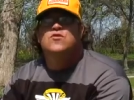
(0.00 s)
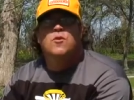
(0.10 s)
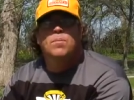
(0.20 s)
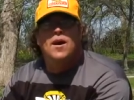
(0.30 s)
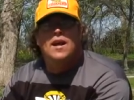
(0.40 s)
for
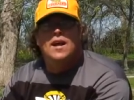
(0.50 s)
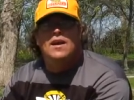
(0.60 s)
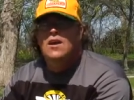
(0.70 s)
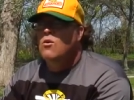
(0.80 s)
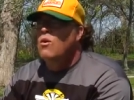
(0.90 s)
putting.
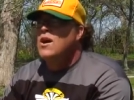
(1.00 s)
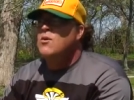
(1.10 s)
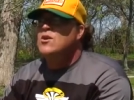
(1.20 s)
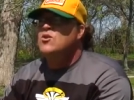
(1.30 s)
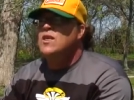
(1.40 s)
Why do
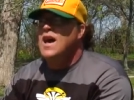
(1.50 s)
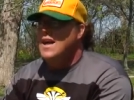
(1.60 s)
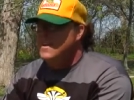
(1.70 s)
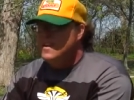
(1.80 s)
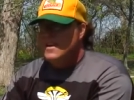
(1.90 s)
I do
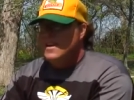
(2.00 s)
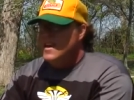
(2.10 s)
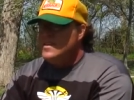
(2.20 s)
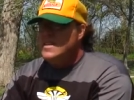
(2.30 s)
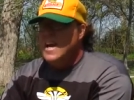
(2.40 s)
that?
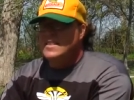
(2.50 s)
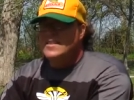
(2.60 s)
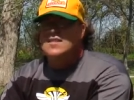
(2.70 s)
It's got the